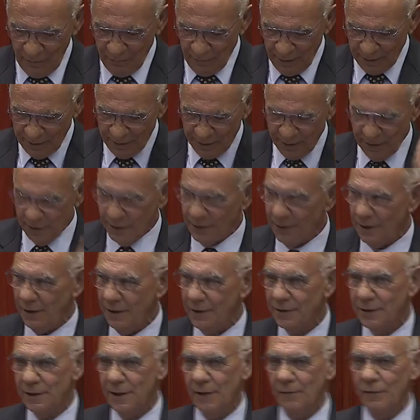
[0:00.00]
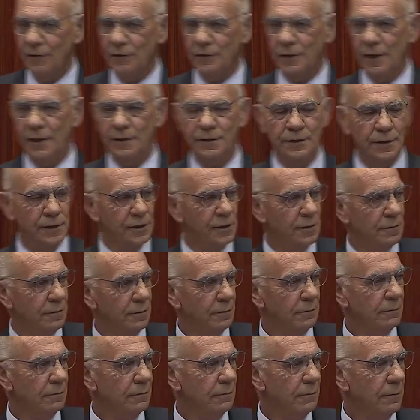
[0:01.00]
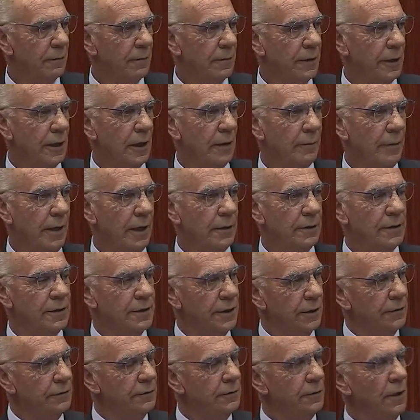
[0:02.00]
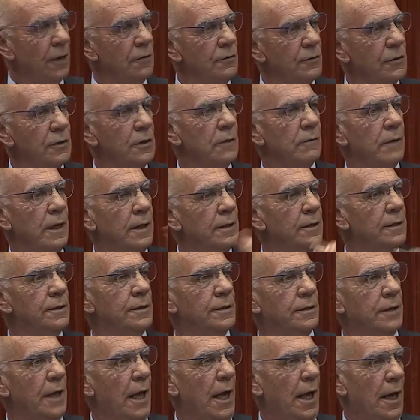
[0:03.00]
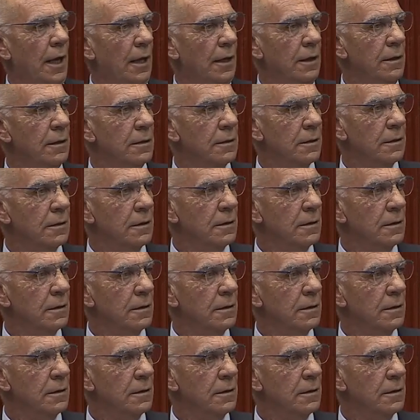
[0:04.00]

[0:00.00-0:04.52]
"What's this year seven transition thing about?" He said, "Don't you understand